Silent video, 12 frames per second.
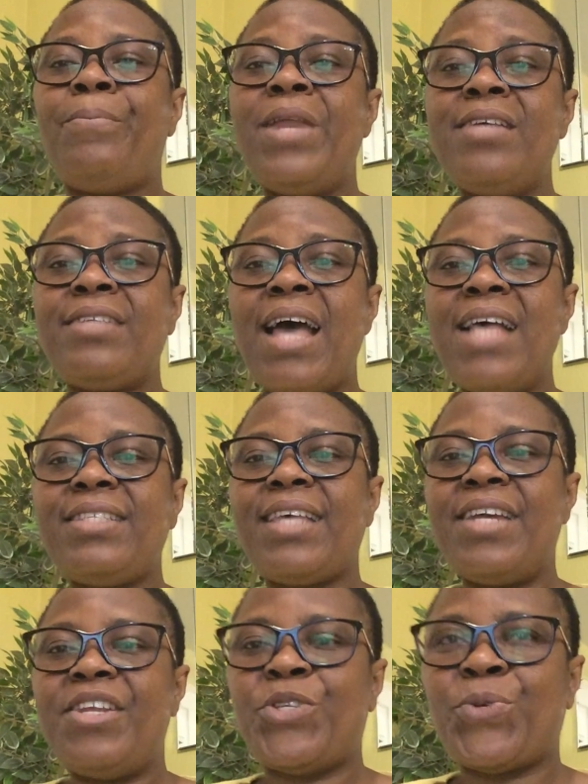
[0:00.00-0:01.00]
Please
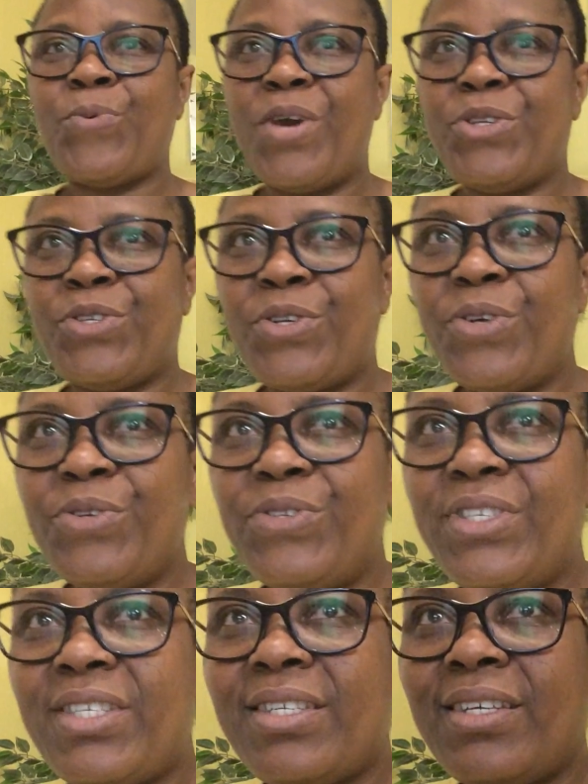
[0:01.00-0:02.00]
answer these
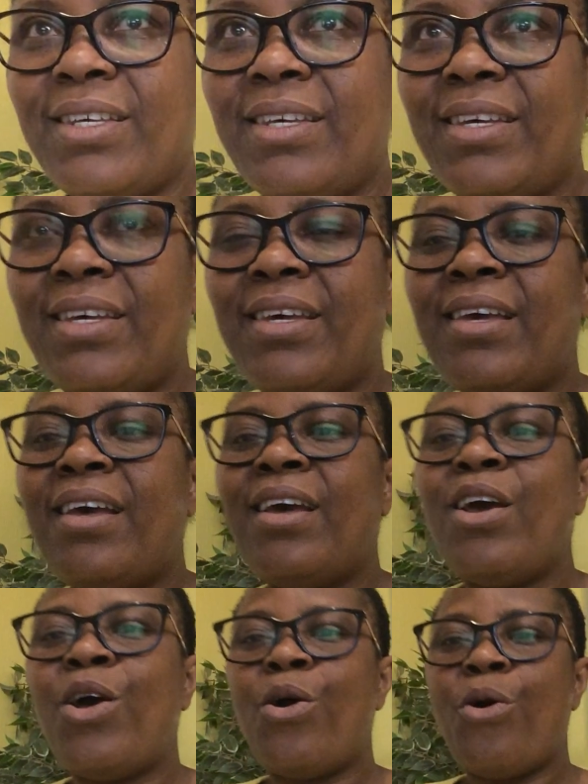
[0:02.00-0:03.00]
questions.
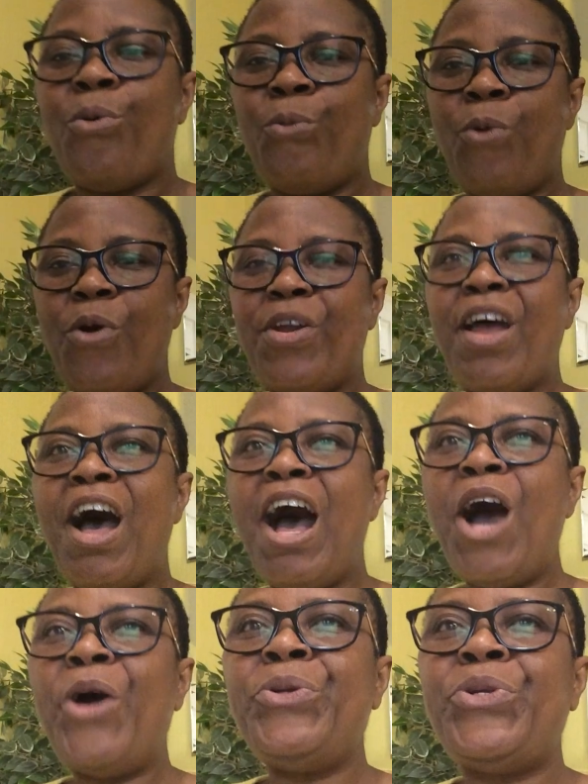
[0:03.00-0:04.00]
One,
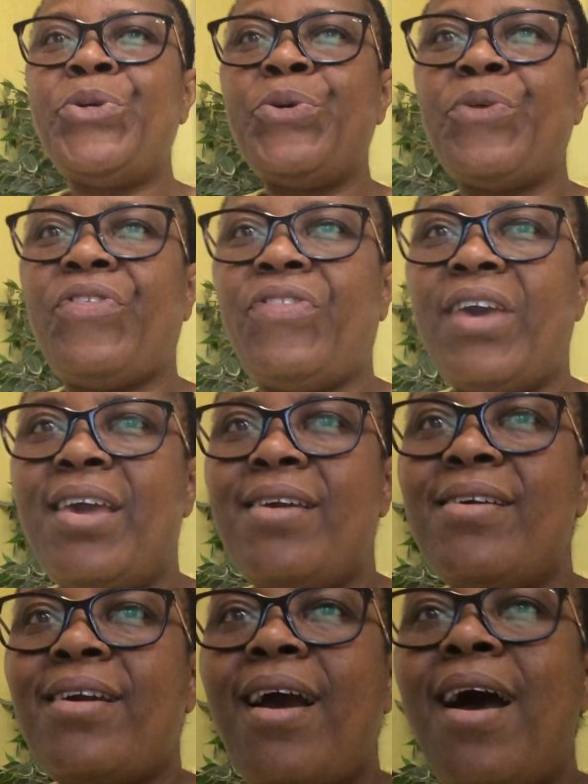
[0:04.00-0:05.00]
how do you
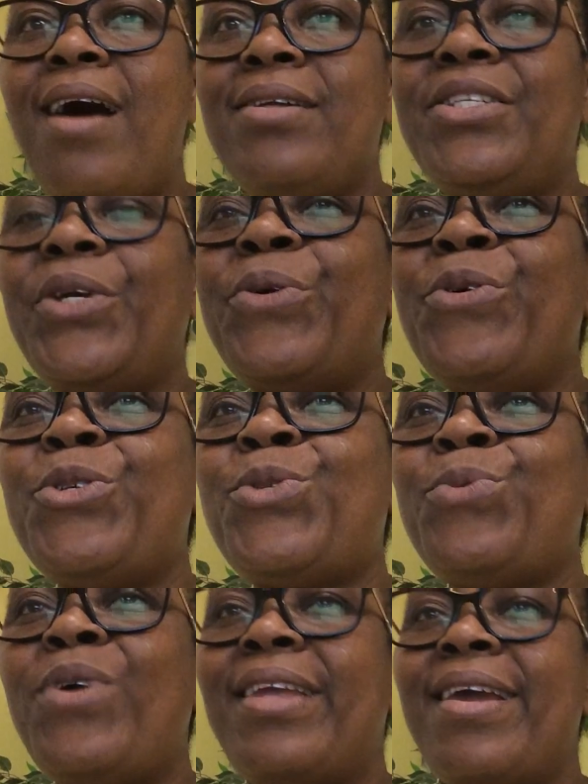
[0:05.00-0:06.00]
think Andy
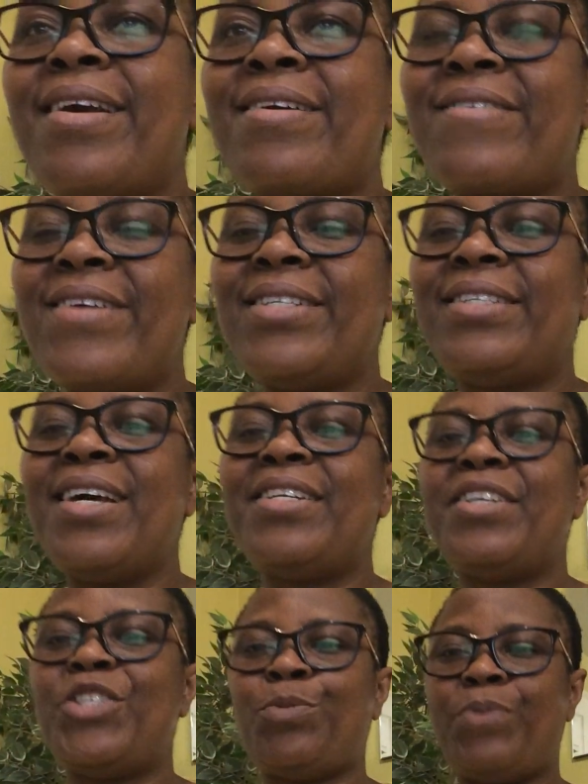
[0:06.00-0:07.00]
Goswode
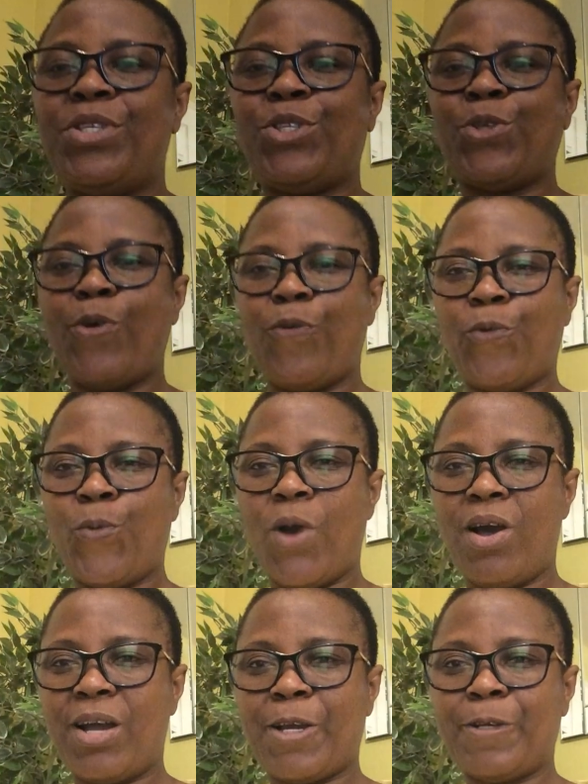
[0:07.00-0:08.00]
created this piece of
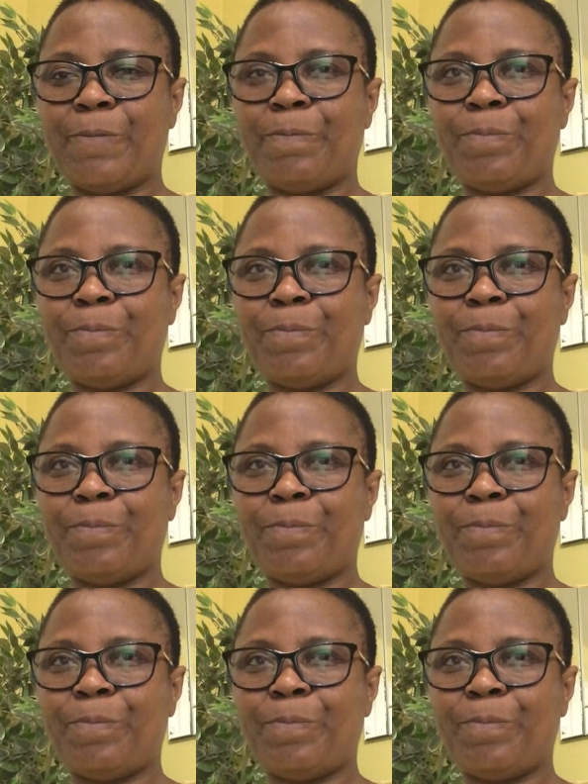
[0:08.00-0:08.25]
work?